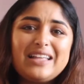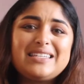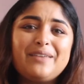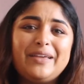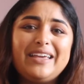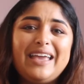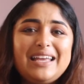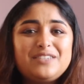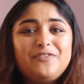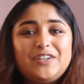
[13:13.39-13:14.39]
that's gonna be
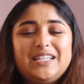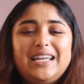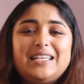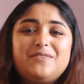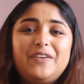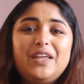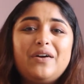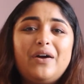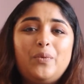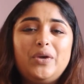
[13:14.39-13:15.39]
it for today's
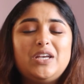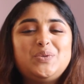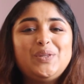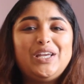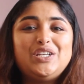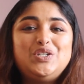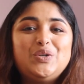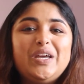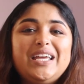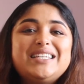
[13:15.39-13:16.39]
video. I hope you guys really
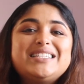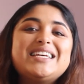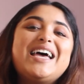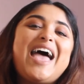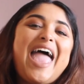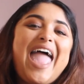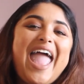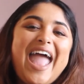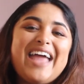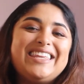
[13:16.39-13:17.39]
enjoyed it.
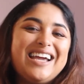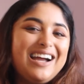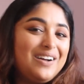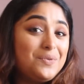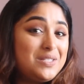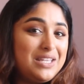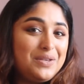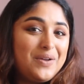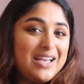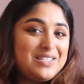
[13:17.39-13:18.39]
And yeah, I will see
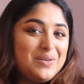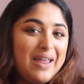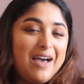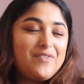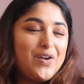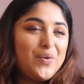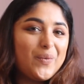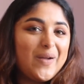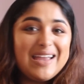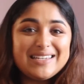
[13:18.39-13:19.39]
you guys soon. Have a
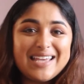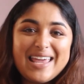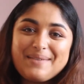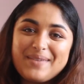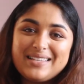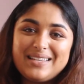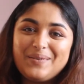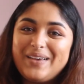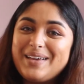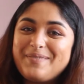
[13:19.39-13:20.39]
great and amazing
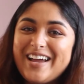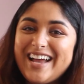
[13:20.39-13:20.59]
week. Bye,